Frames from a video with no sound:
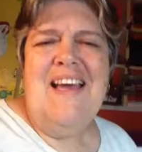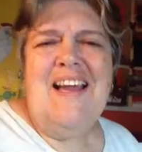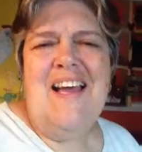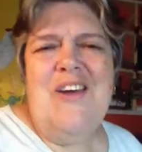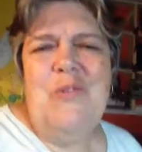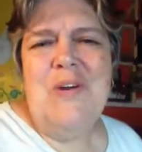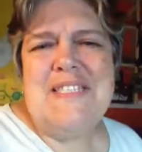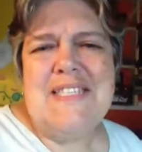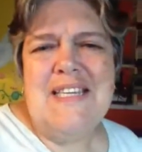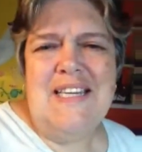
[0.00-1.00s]
Hello.
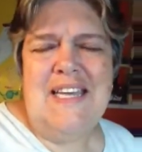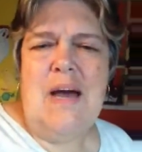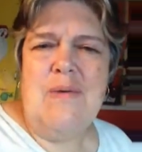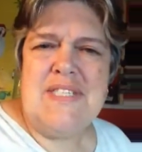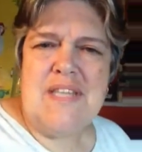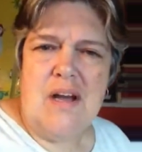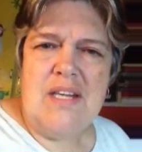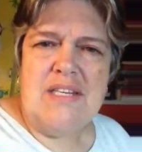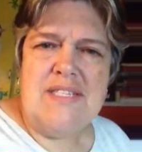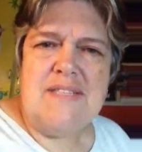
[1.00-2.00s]
Recently, I was
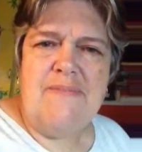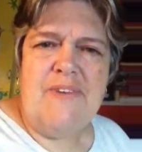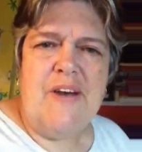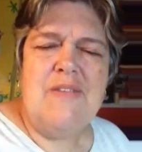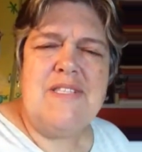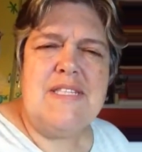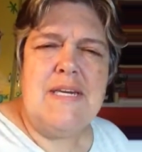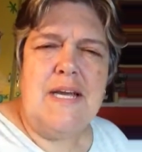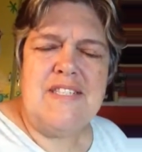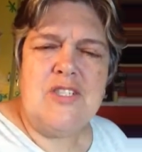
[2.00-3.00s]
talking to some folks
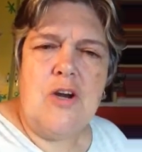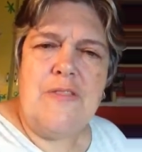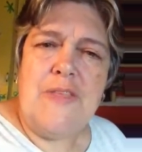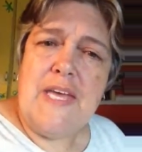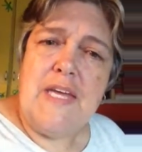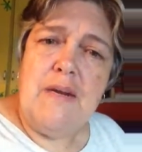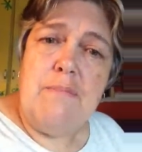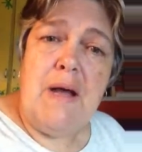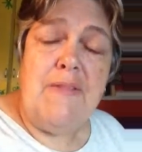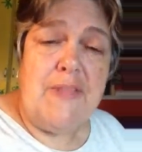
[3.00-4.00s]
and I started thinking
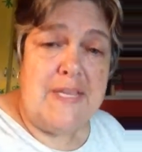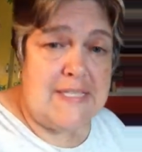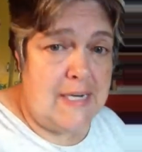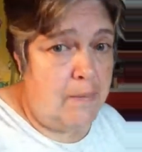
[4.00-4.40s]
about this,